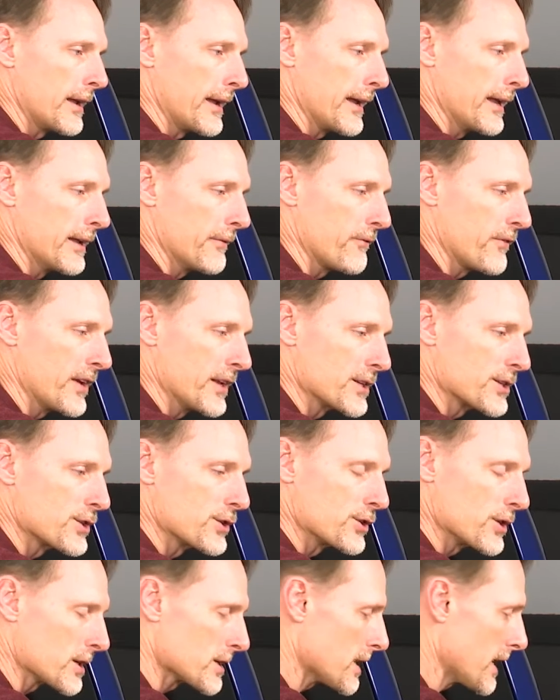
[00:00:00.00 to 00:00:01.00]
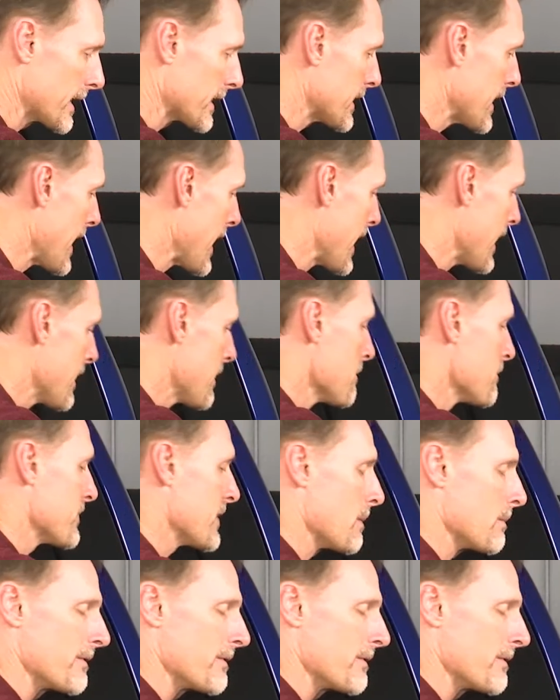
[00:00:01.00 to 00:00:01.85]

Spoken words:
And it fits just like that. Now